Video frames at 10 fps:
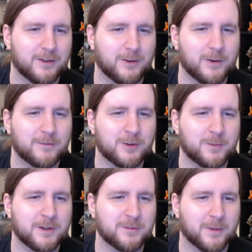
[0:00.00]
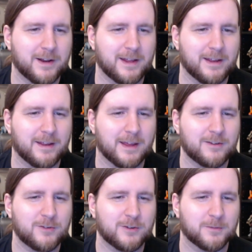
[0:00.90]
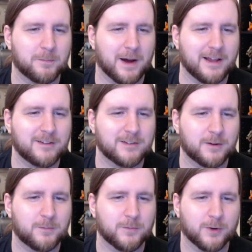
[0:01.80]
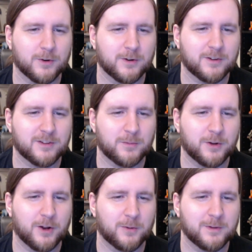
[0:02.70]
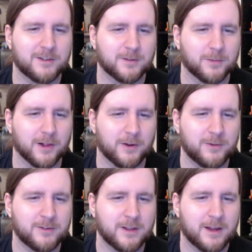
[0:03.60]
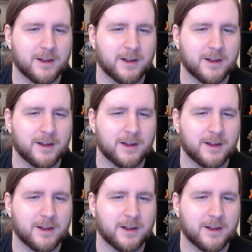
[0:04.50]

You have so much money. Can't you just buy some or er, someone homeless some clothes?